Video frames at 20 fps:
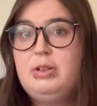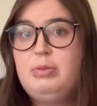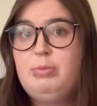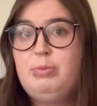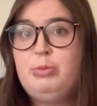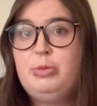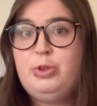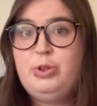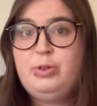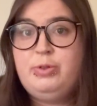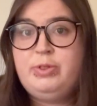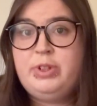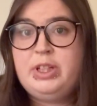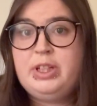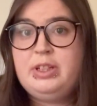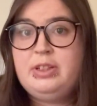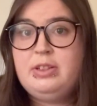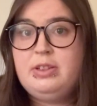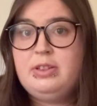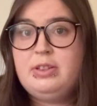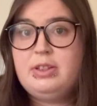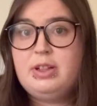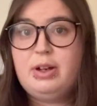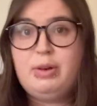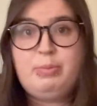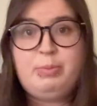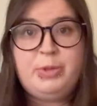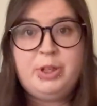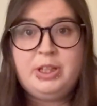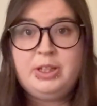movies
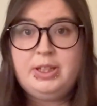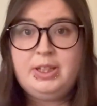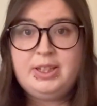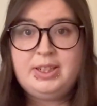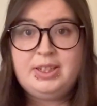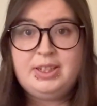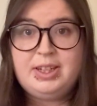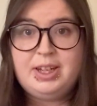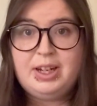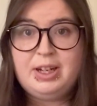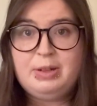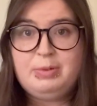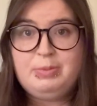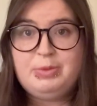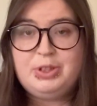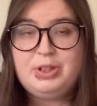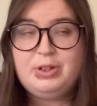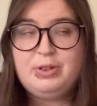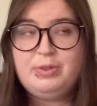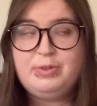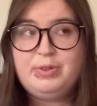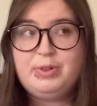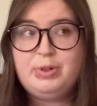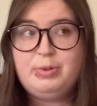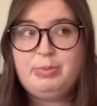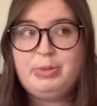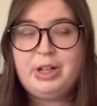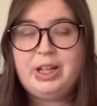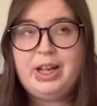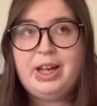a million times over,
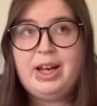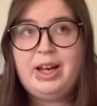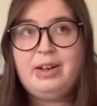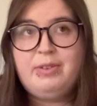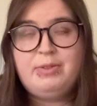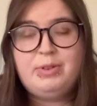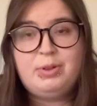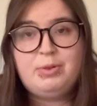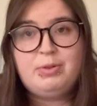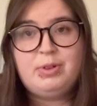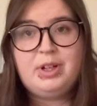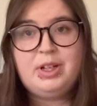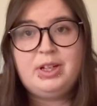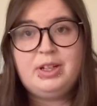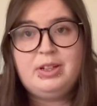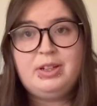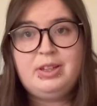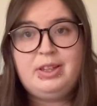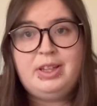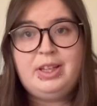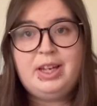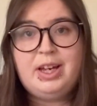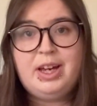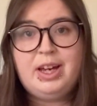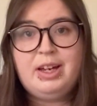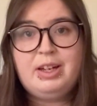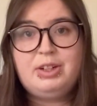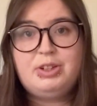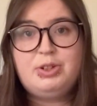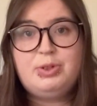but I haven't read the
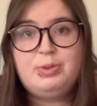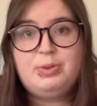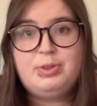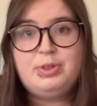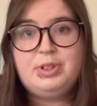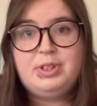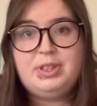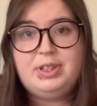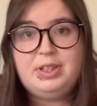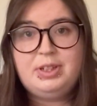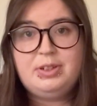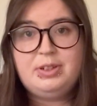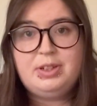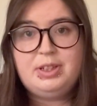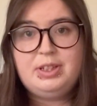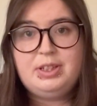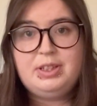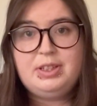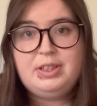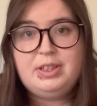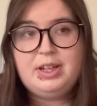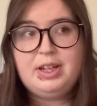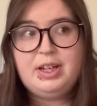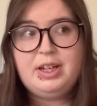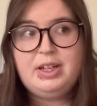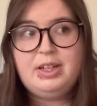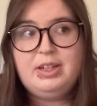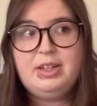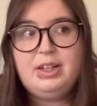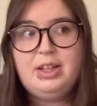actual series
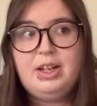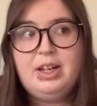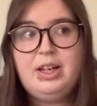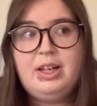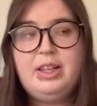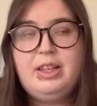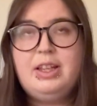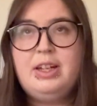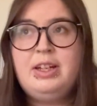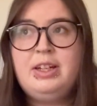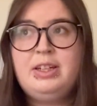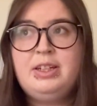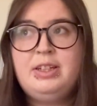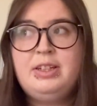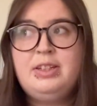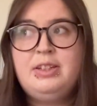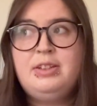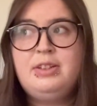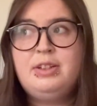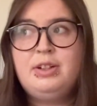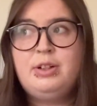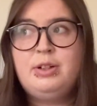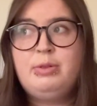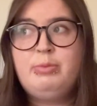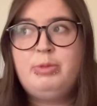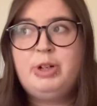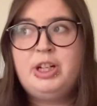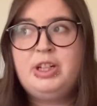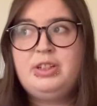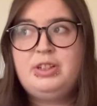yet. That is
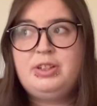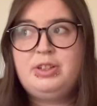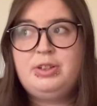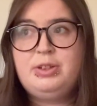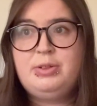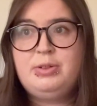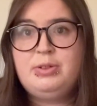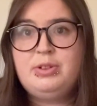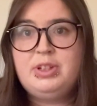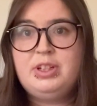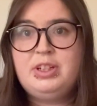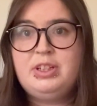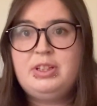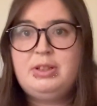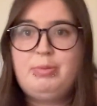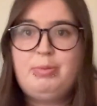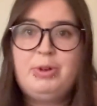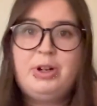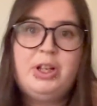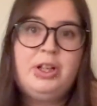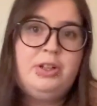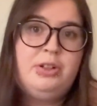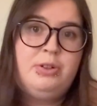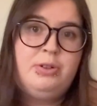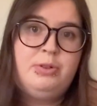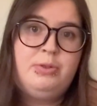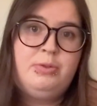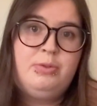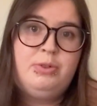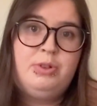on my to-do list, but I
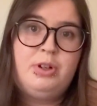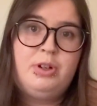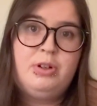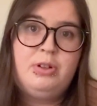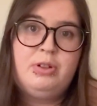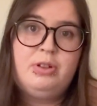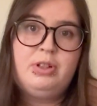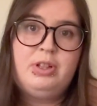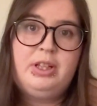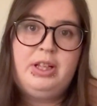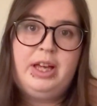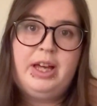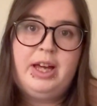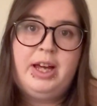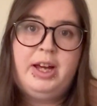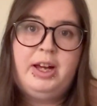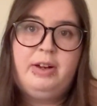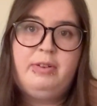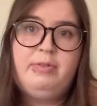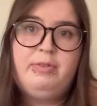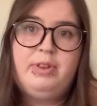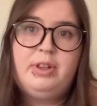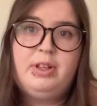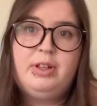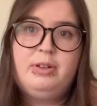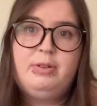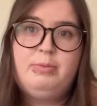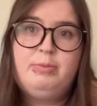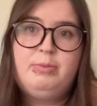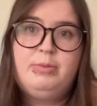don't currently have
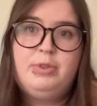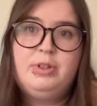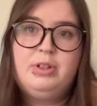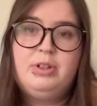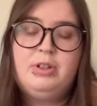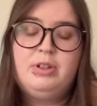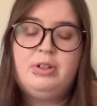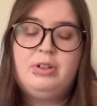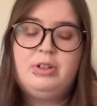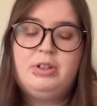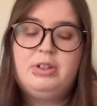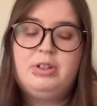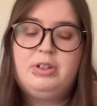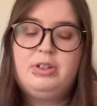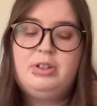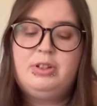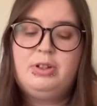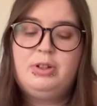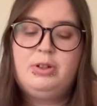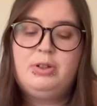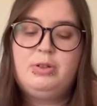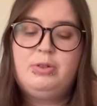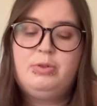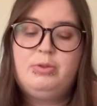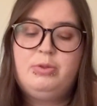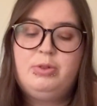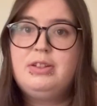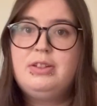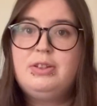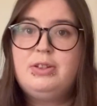them,
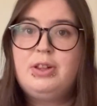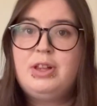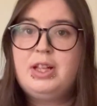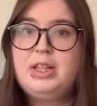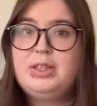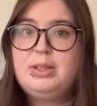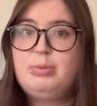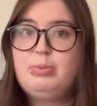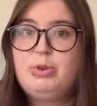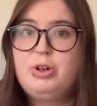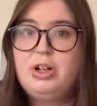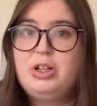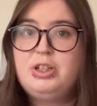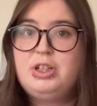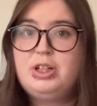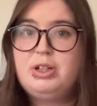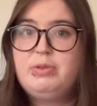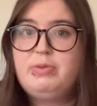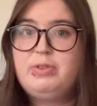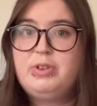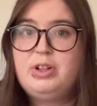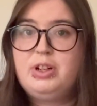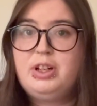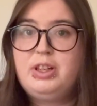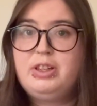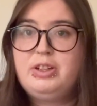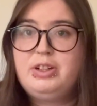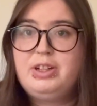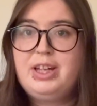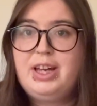so that's a project for
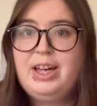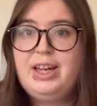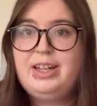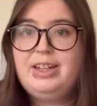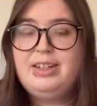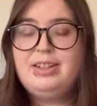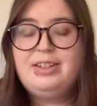another day.